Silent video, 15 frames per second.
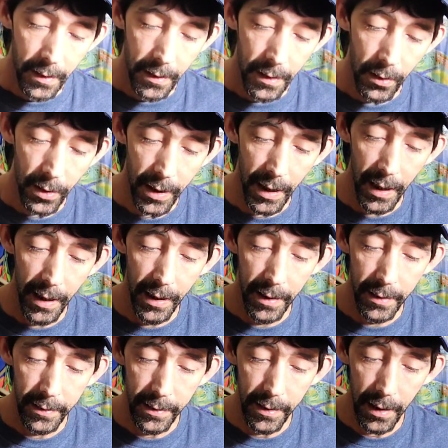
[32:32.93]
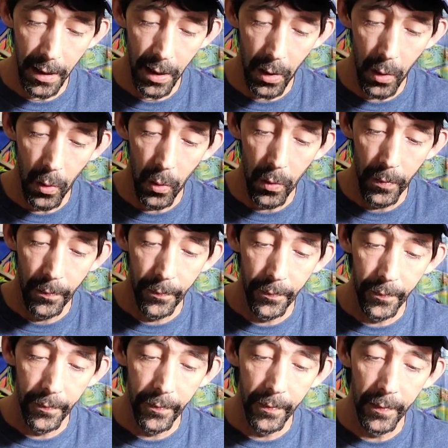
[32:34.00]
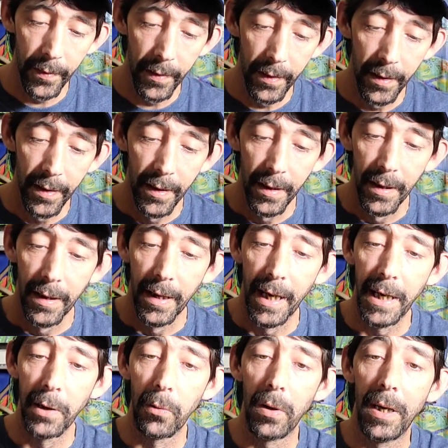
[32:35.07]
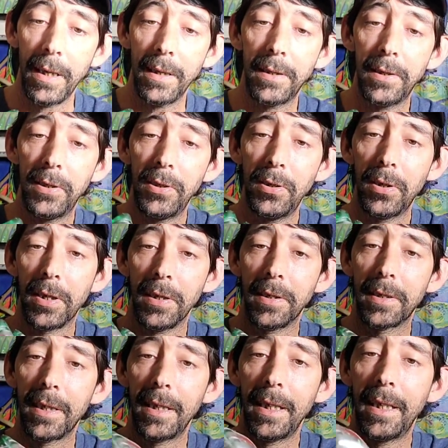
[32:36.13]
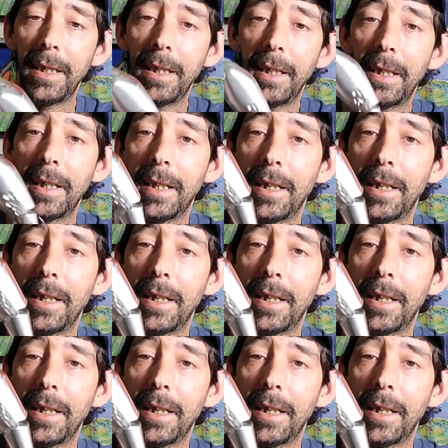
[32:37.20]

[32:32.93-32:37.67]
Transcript: Okay, so anyways, as you can see,